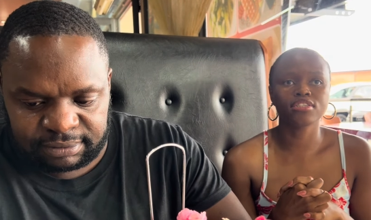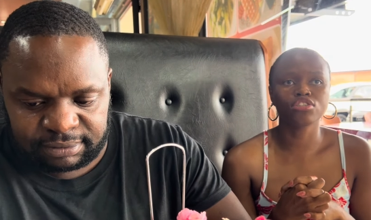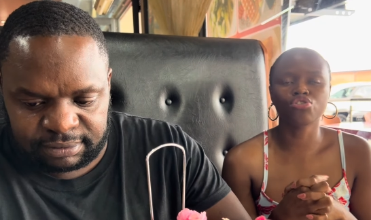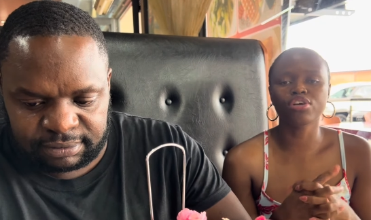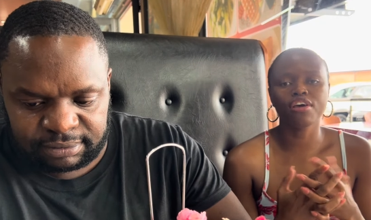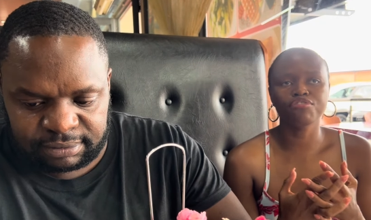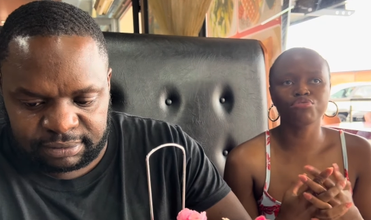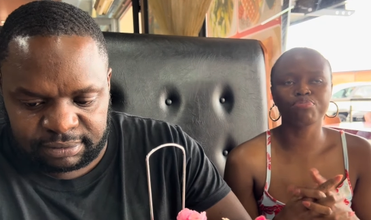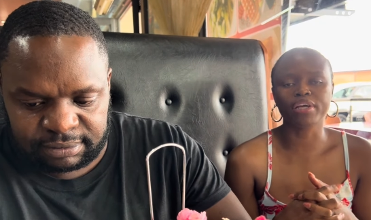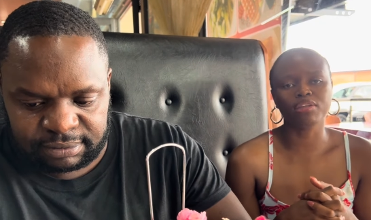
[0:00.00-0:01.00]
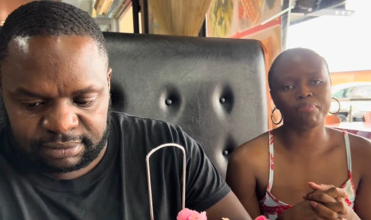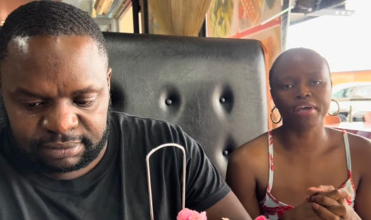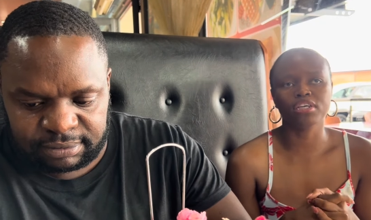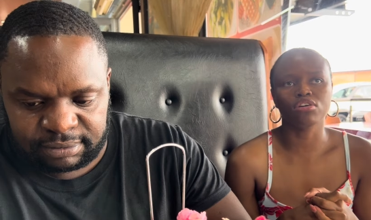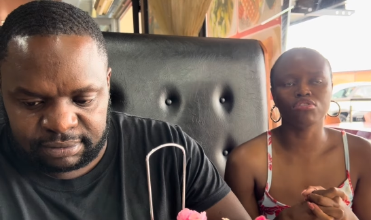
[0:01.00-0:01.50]
Speaker 1: you don't have to break the bank
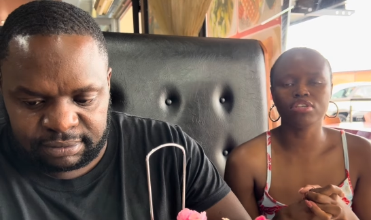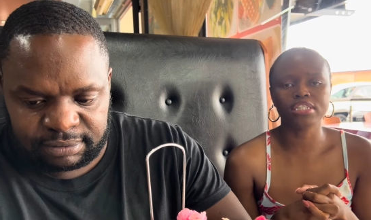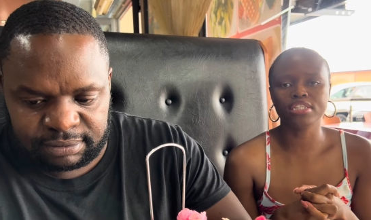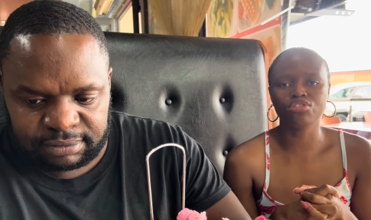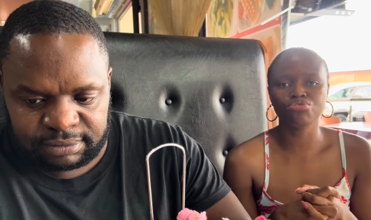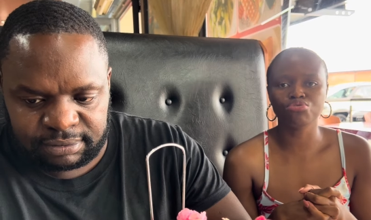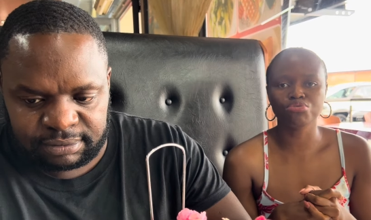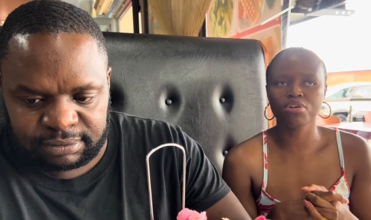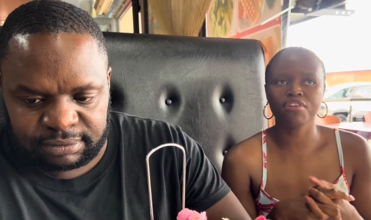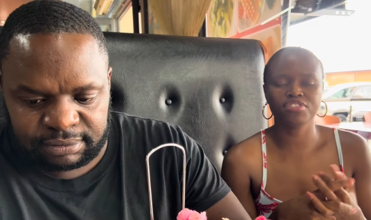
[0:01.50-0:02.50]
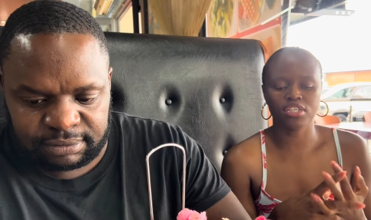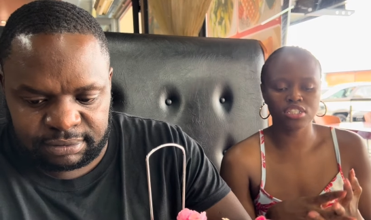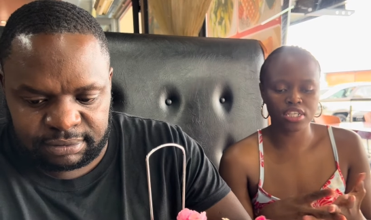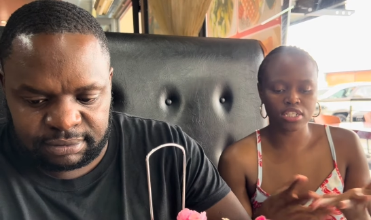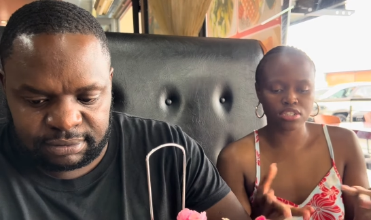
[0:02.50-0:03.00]
honestly to have such
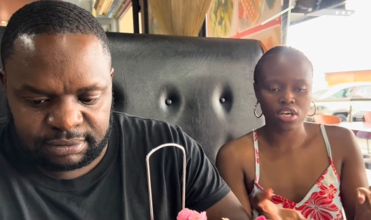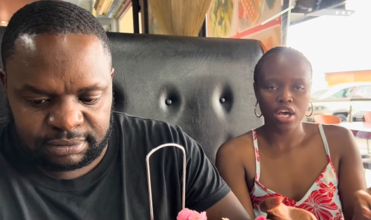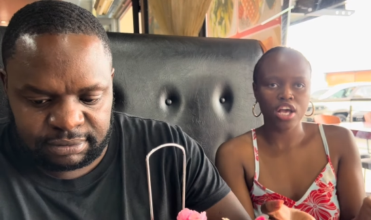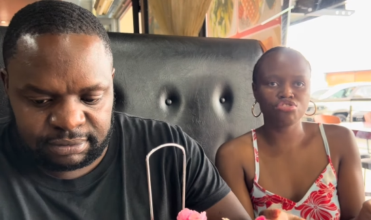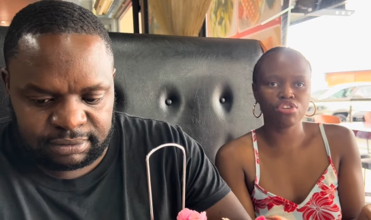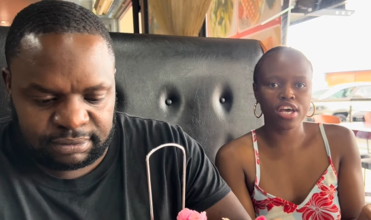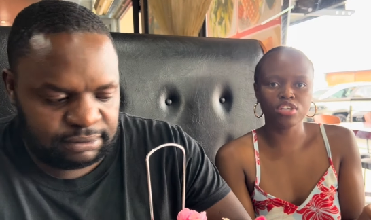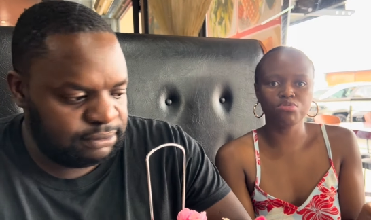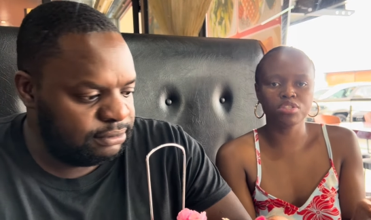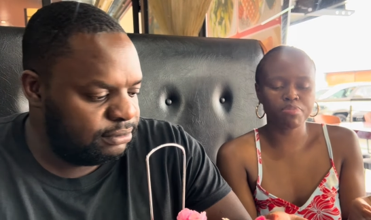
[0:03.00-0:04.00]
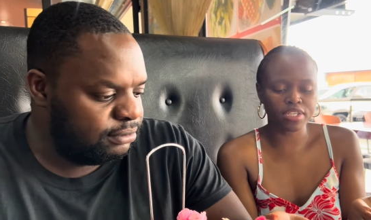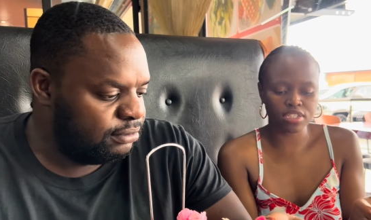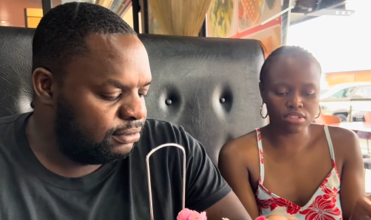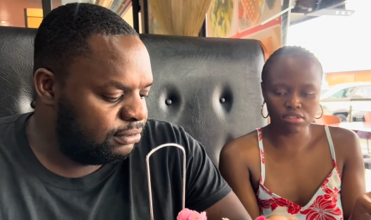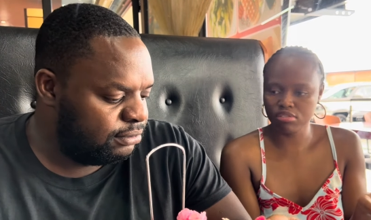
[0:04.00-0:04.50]
dates. As you heard, we spent
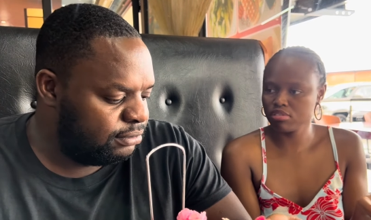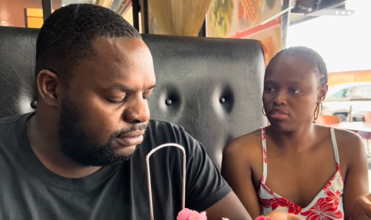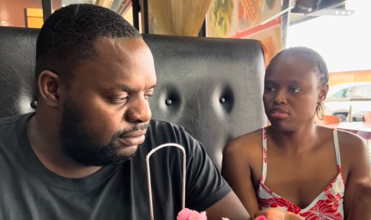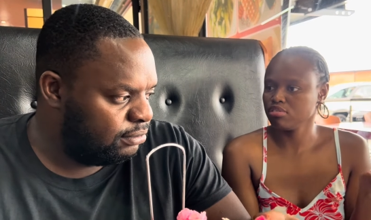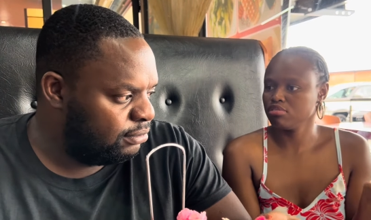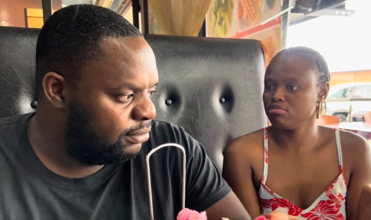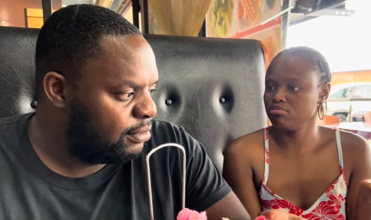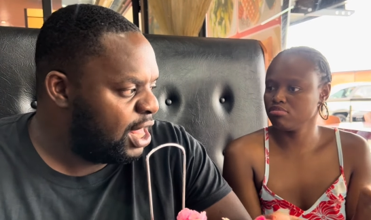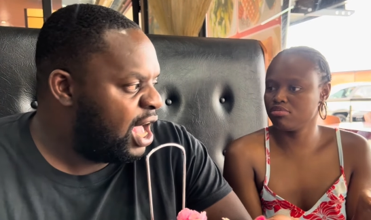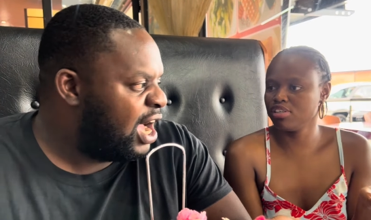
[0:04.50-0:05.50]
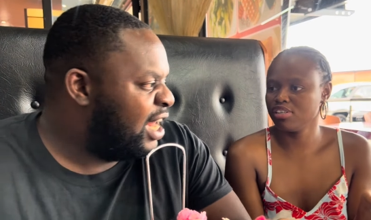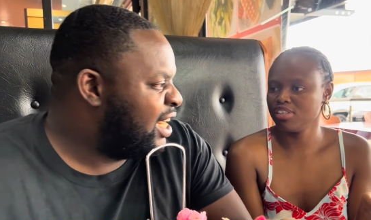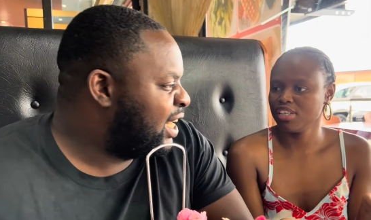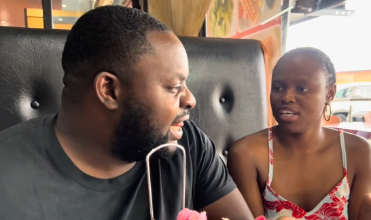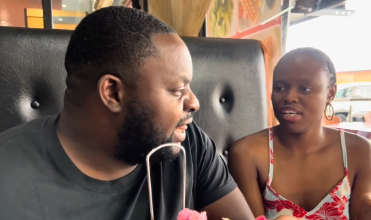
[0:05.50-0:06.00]

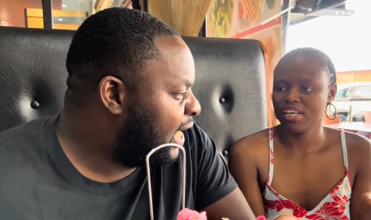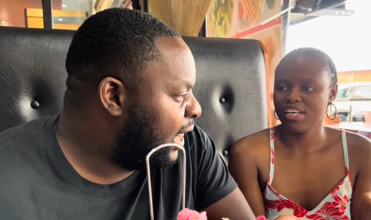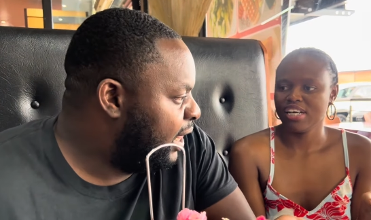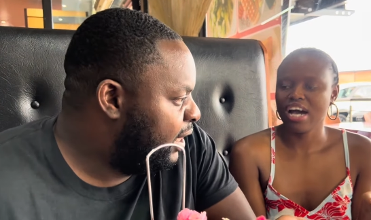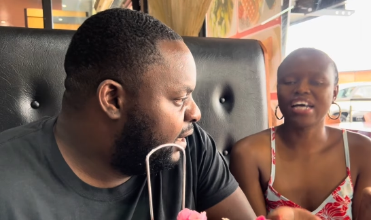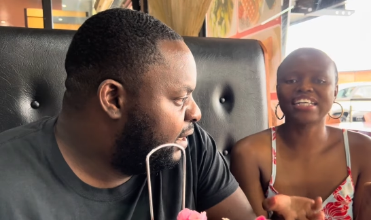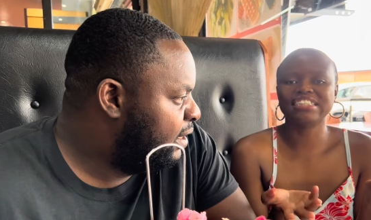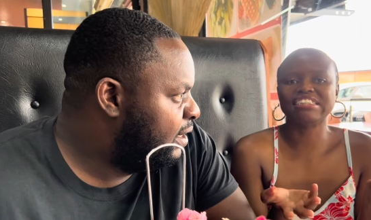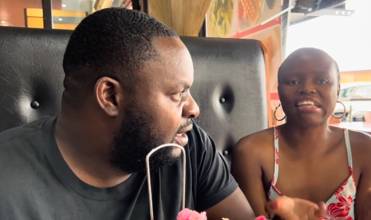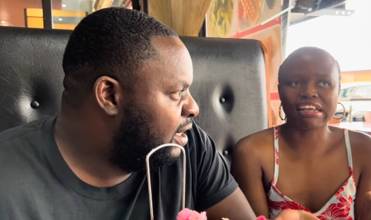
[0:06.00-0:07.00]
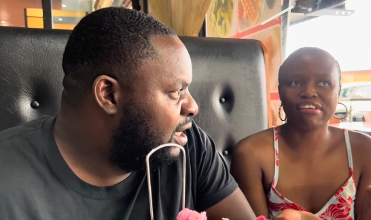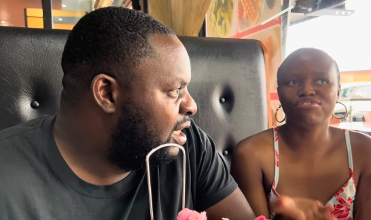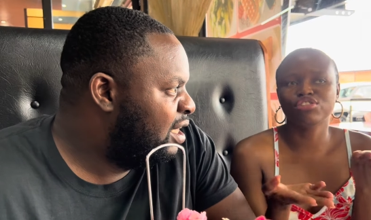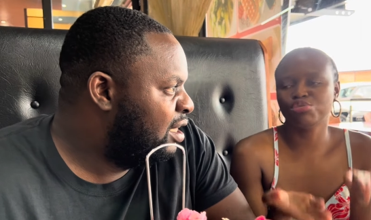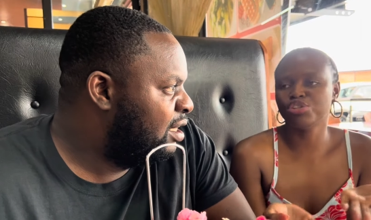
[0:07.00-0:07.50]
Speaker 2: 103.
Speaker 1: 103 for
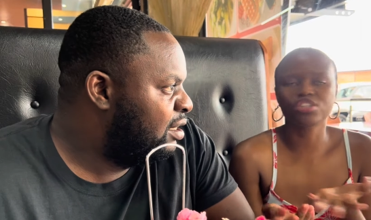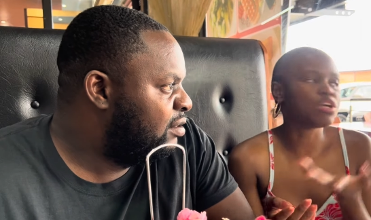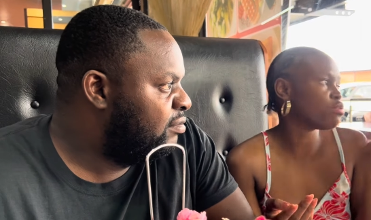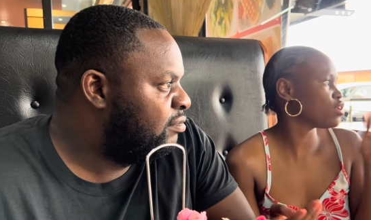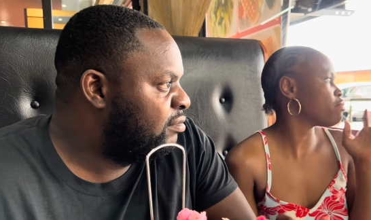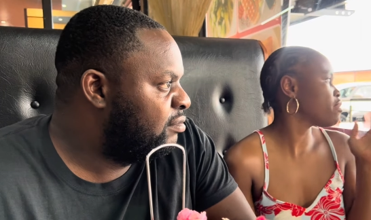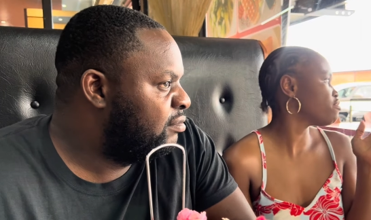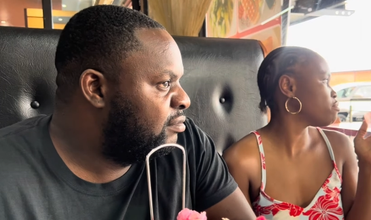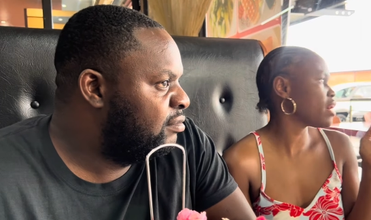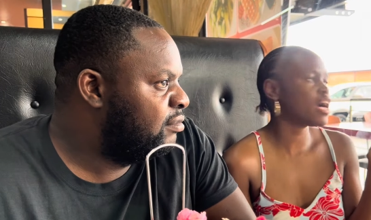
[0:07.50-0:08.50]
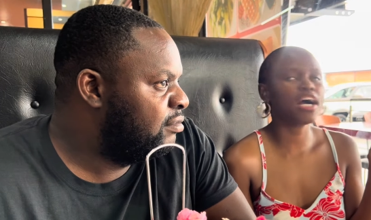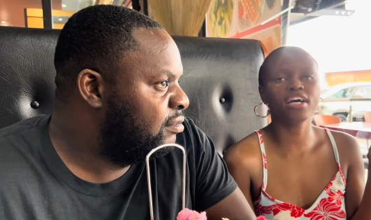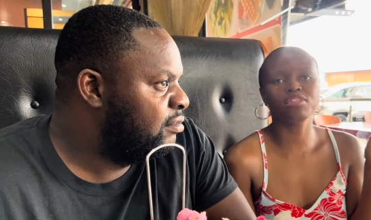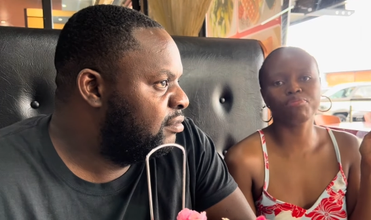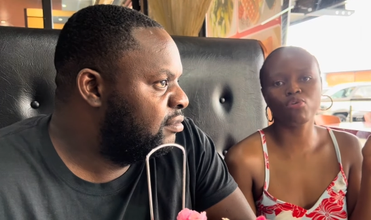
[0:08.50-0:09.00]
sushi. Now we're gonna pay for my car.
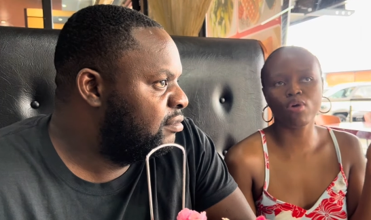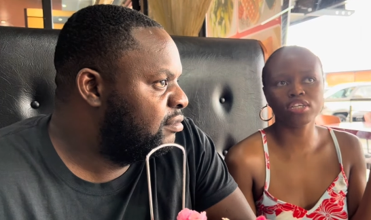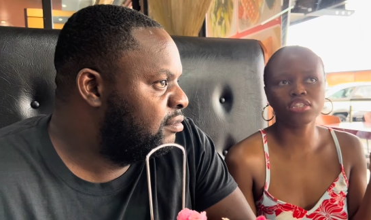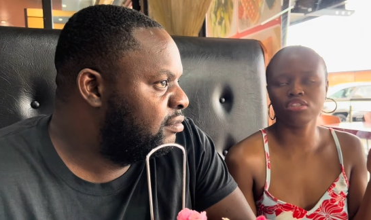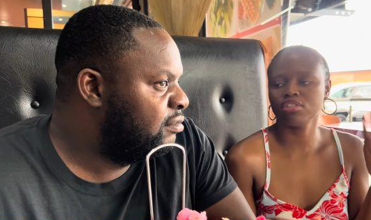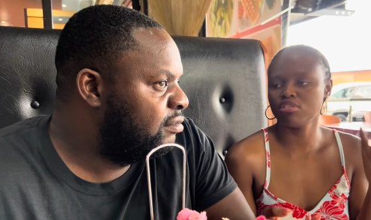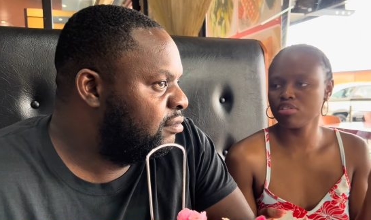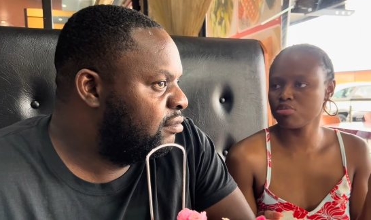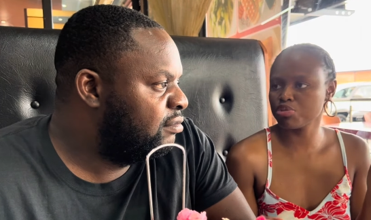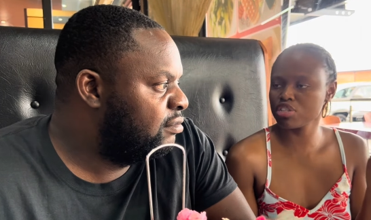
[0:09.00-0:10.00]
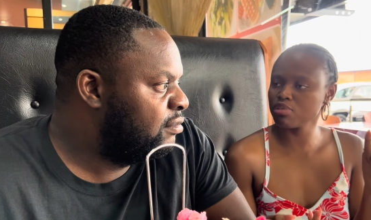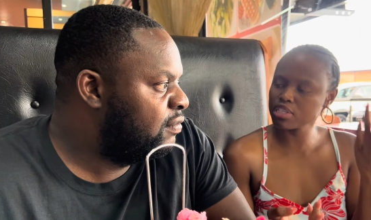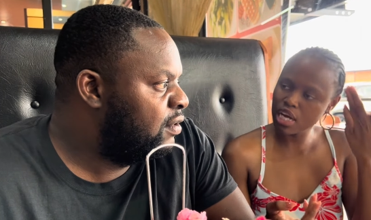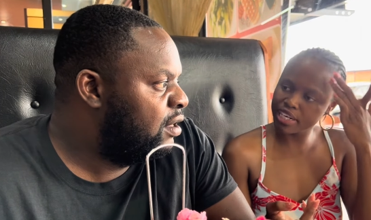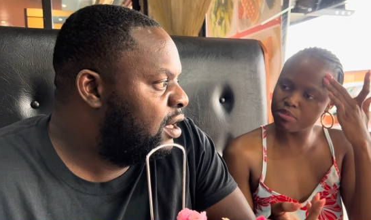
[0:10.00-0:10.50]
It's being washed, which is what
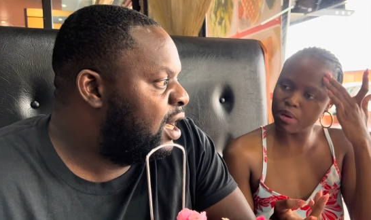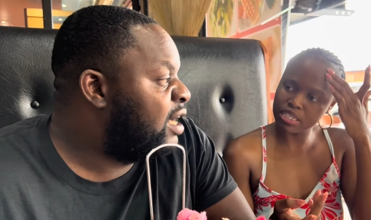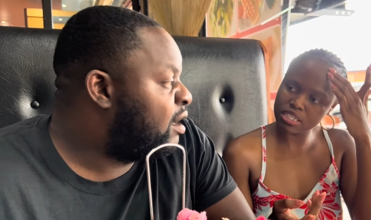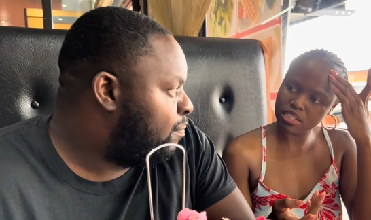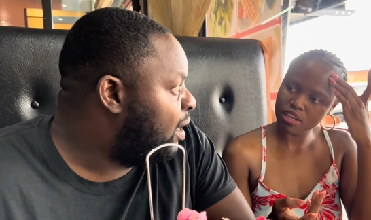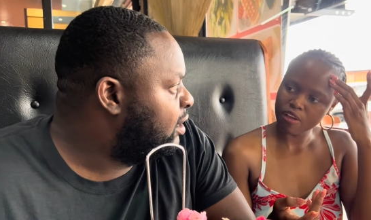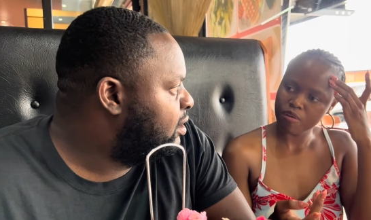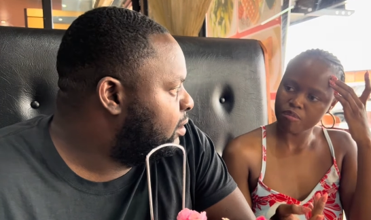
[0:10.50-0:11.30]
100 bucks. 100 bucks.